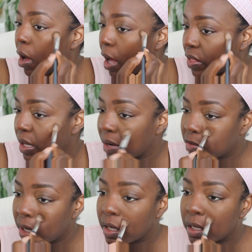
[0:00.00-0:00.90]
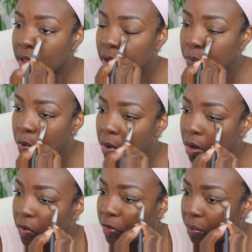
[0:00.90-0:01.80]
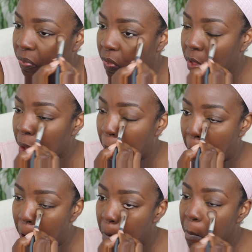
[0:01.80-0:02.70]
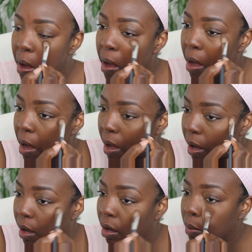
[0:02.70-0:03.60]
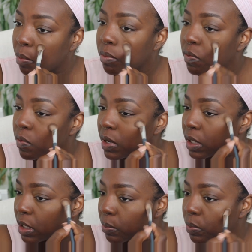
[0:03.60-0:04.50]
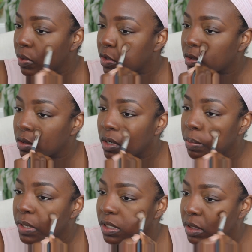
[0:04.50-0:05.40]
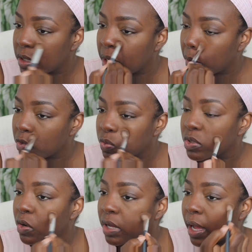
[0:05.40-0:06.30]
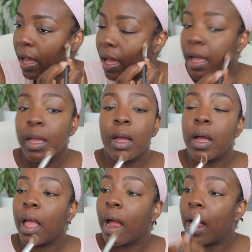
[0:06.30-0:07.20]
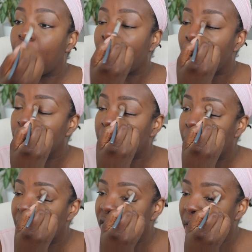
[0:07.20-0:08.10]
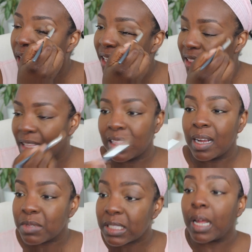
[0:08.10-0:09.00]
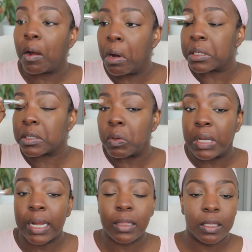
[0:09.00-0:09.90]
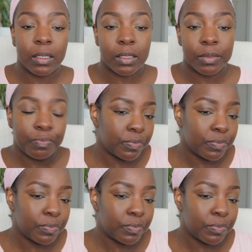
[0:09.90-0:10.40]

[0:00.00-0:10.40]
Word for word: I think I've tried a lip oil from them, a lip scrub and a stick, which was okay. But I haven't had anything that I'm just like, oh, I just don't like this.